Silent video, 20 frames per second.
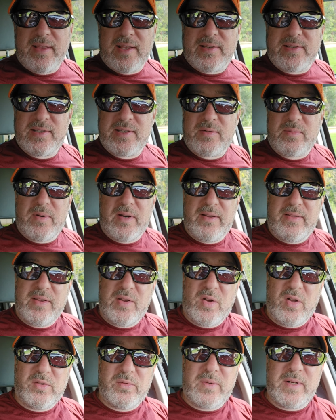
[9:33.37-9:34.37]
This is one of
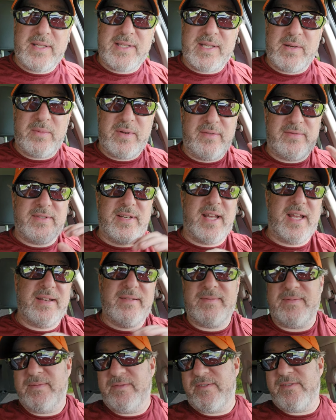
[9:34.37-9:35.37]
the old ones that we've
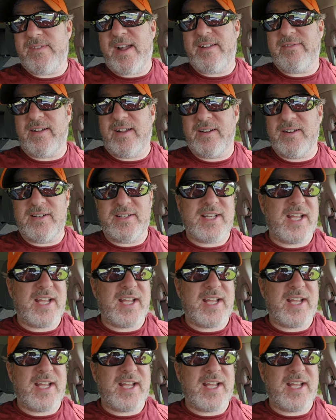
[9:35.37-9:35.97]
done 500